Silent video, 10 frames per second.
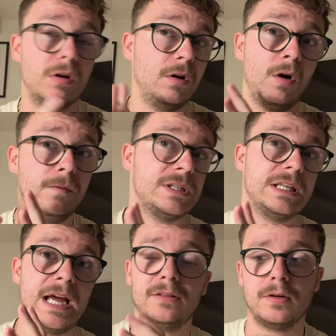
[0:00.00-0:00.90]
obviously
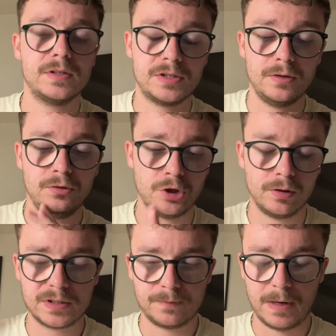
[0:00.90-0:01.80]
had those 2
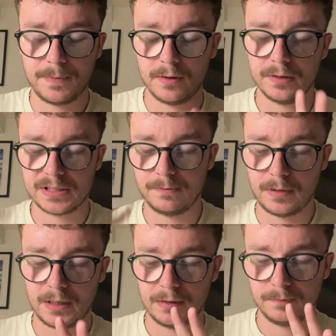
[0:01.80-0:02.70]
chunks, my bonus and
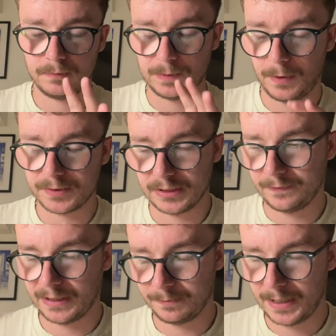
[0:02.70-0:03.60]
my deposit I've
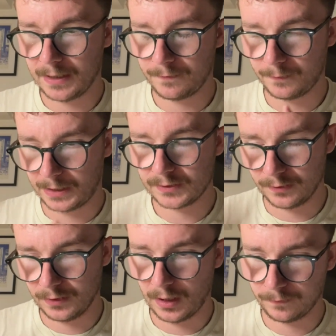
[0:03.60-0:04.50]
had back for that
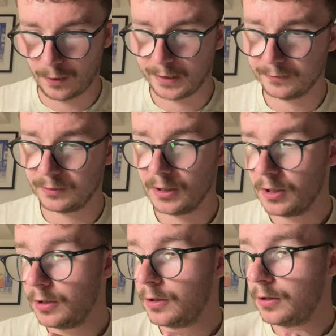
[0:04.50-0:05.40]
2.5 grand,
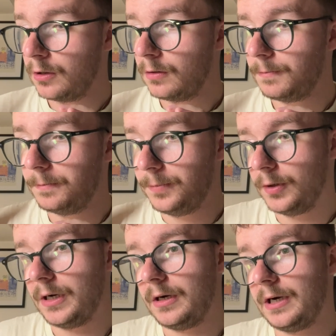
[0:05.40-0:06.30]

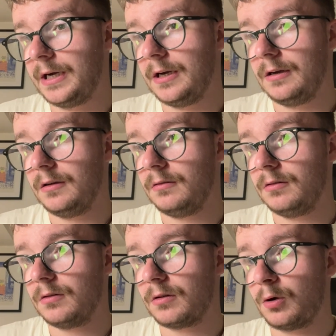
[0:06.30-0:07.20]
but
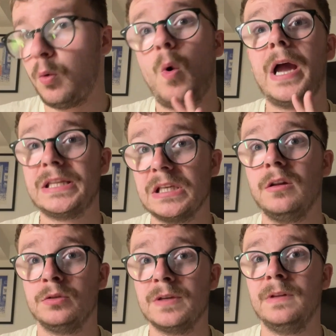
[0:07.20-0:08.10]
quite a
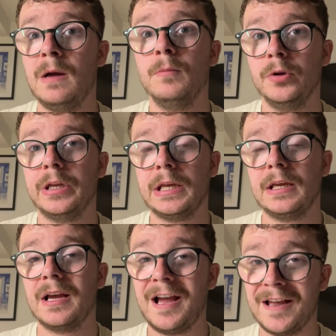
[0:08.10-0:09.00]
lot of that money
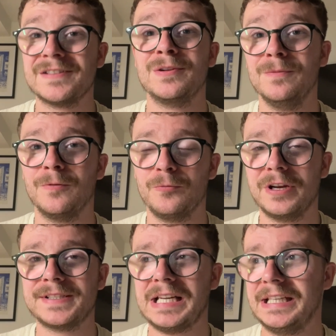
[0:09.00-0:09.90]
has come from
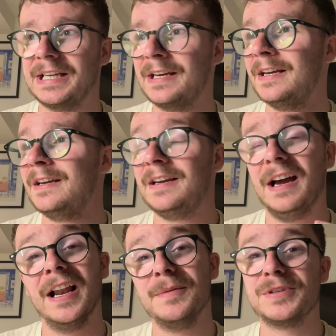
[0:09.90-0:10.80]
reselling.
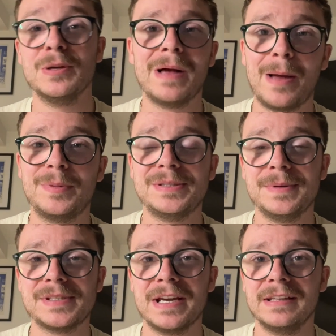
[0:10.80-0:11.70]
I'm super happy to be
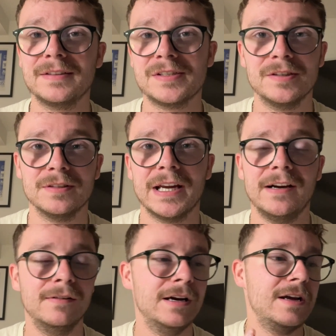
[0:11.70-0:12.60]
saying that to you
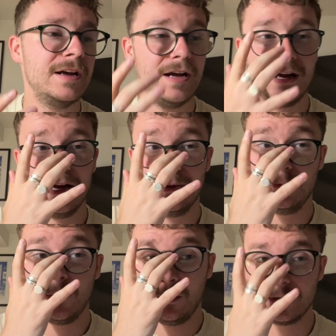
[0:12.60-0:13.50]
now.
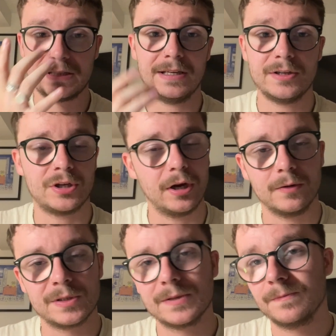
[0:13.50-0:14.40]
Obviously it
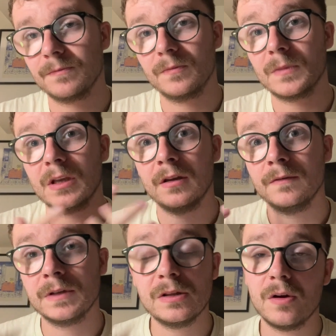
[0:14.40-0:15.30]
shows
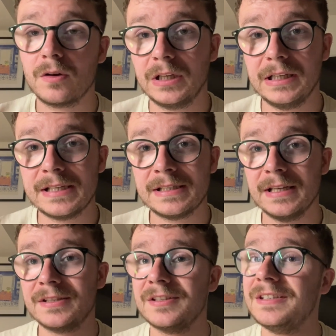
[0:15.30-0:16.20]
if you've not got it
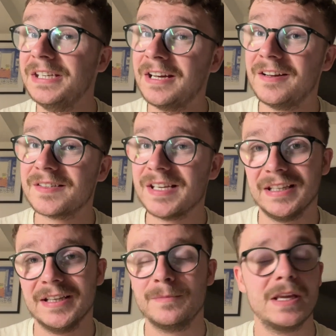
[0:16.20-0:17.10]
listed, you can't sell
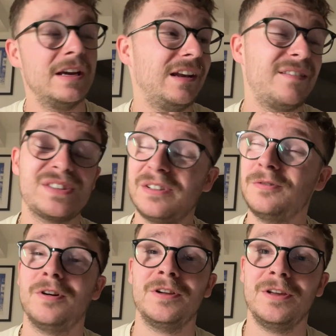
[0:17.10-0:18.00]
it, and I've still
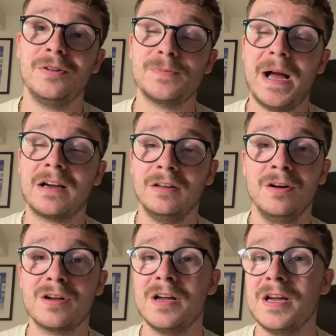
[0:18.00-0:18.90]
got a huge
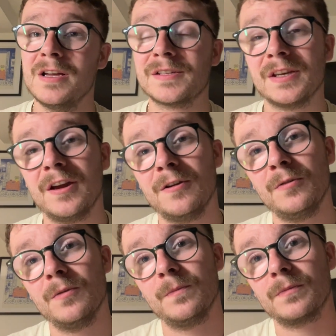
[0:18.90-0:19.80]
backlog.
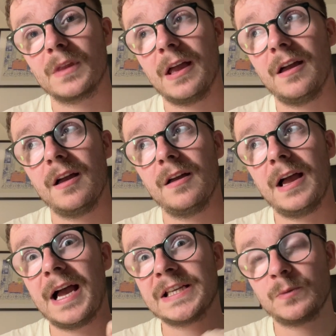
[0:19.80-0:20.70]
So
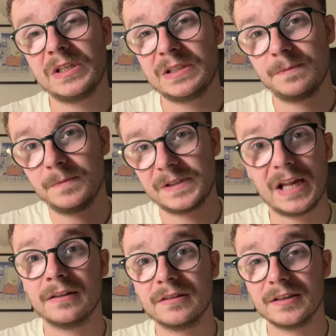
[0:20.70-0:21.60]
as we
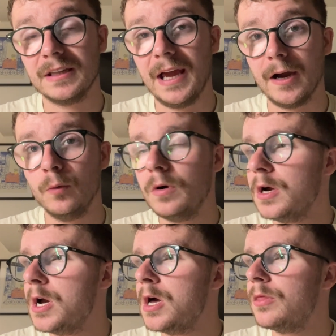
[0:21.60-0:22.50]
stand now,
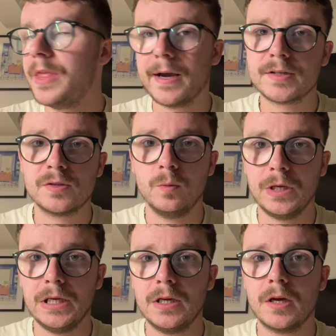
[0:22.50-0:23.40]
next
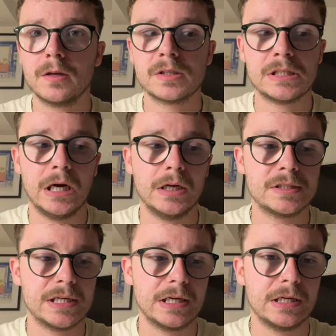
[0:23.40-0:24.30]
week,
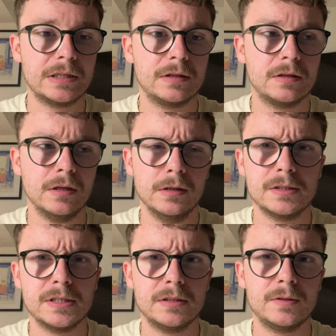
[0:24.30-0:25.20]
starting the
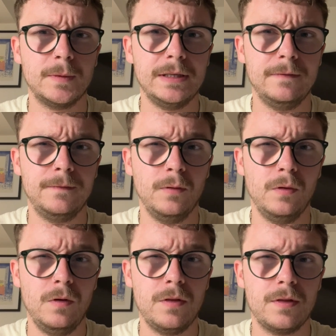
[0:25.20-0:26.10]

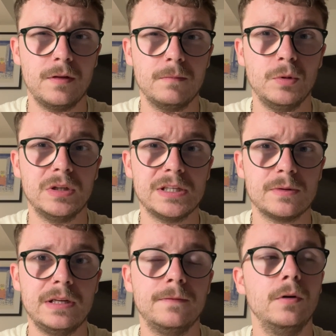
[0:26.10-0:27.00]
24th? Monday the
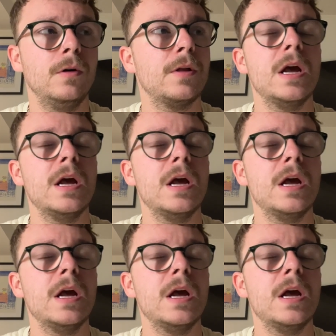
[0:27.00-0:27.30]
24th,